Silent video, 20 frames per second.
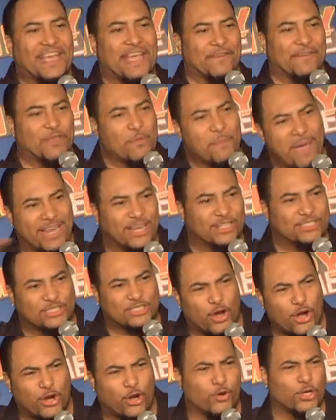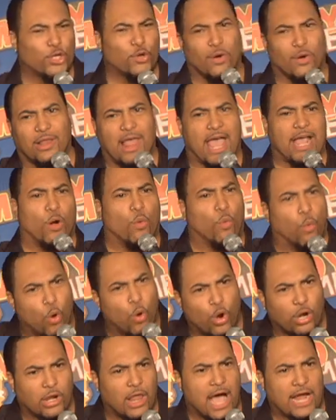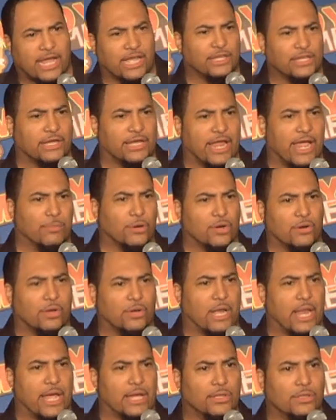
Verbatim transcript: If you made a circle, you were like a warlock in your neighborhood.